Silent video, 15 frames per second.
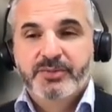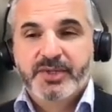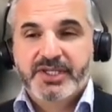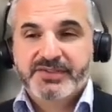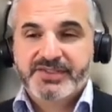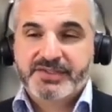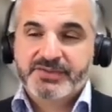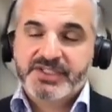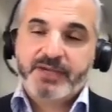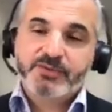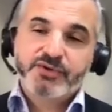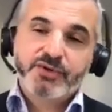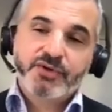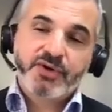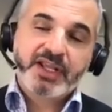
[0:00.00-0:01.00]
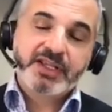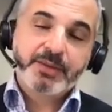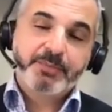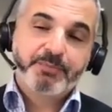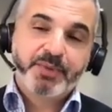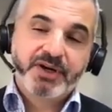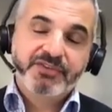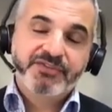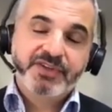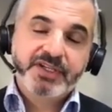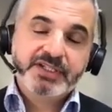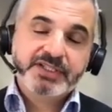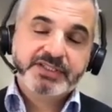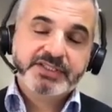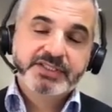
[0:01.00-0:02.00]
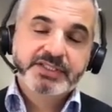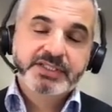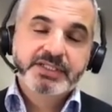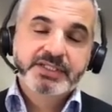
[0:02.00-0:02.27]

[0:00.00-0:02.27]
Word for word: Because sometimes you create the perfect